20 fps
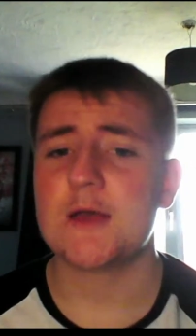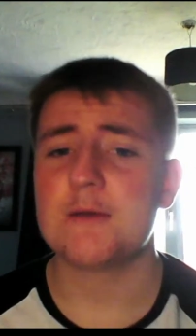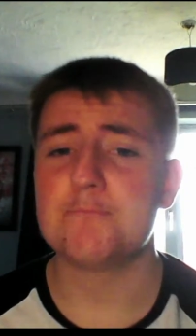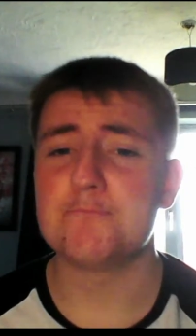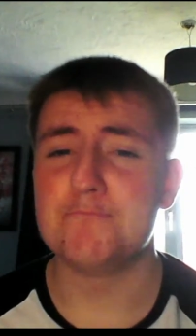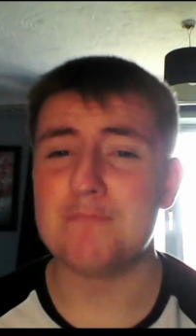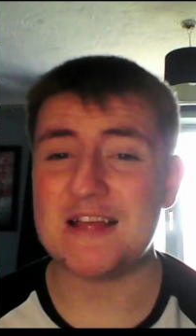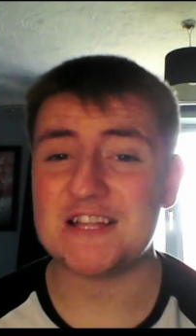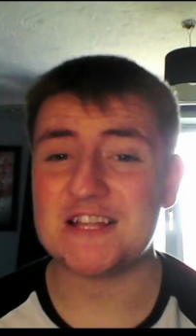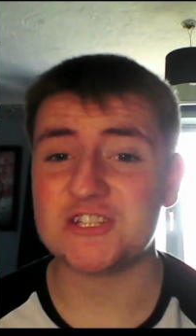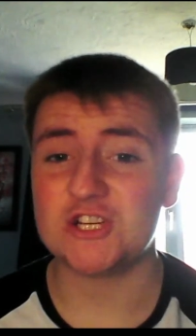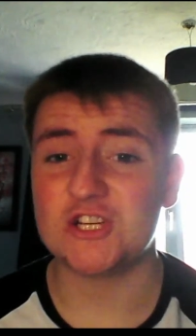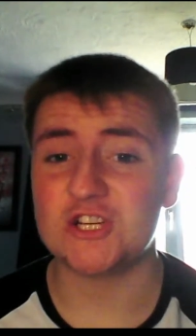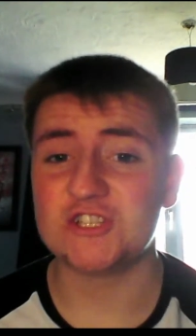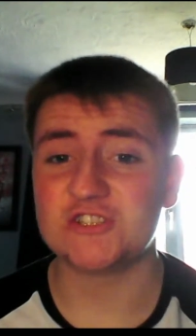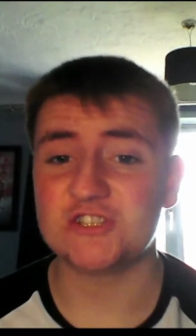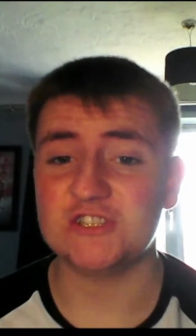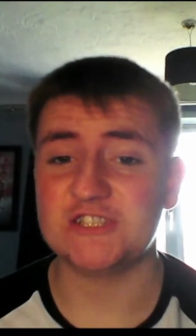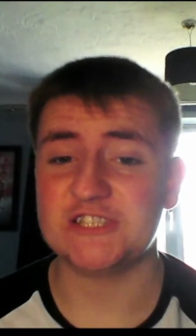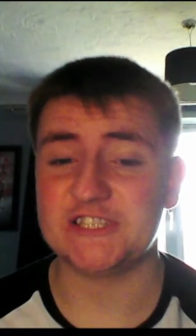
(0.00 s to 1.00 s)
Mesut
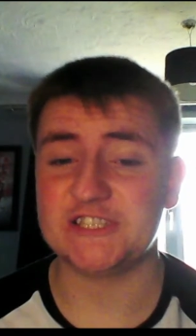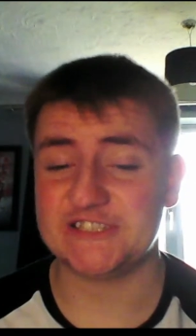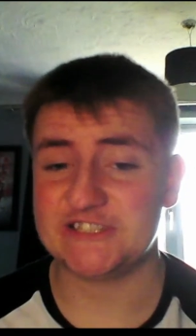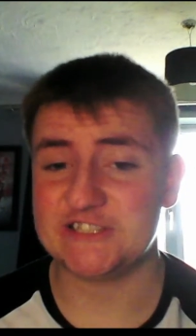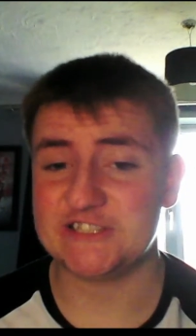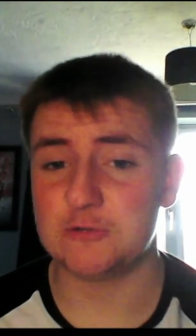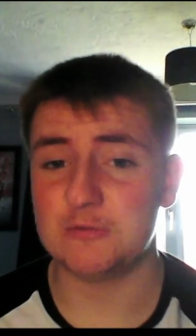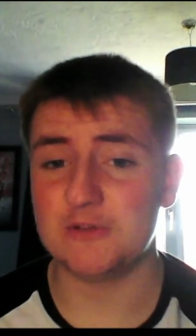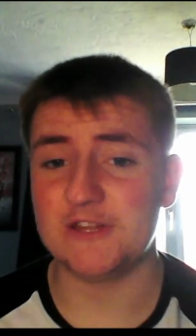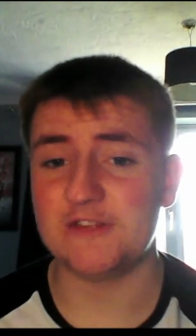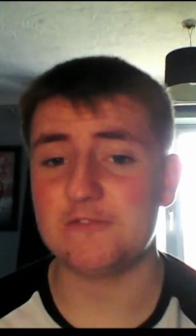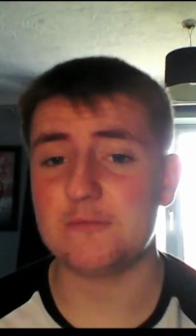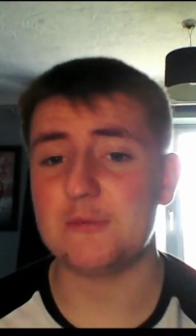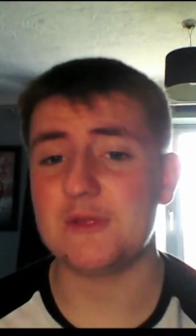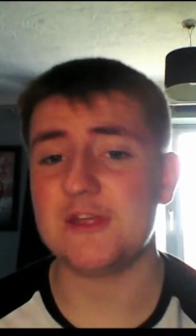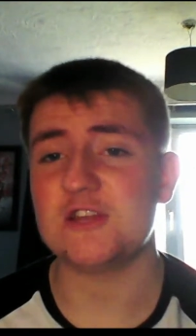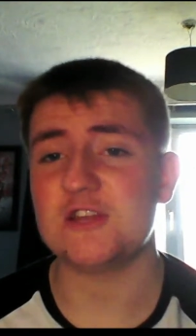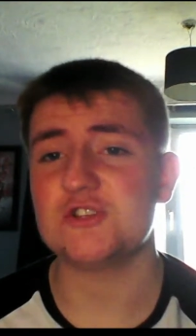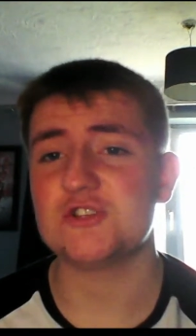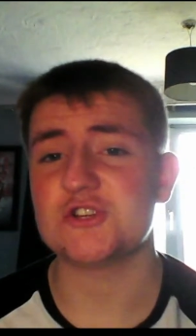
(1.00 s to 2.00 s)
Ozil is still believed to
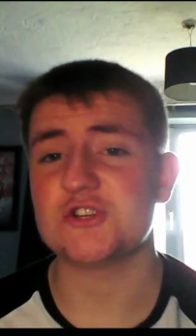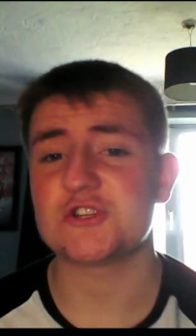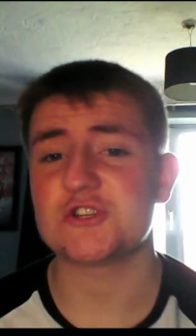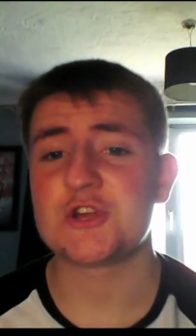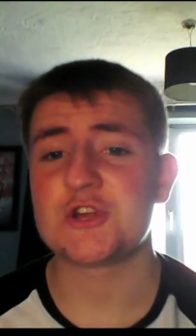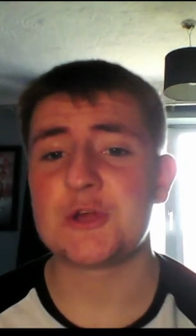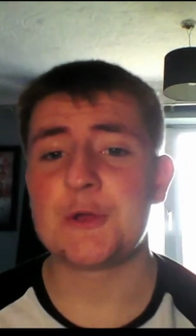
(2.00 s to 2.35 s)
be injured,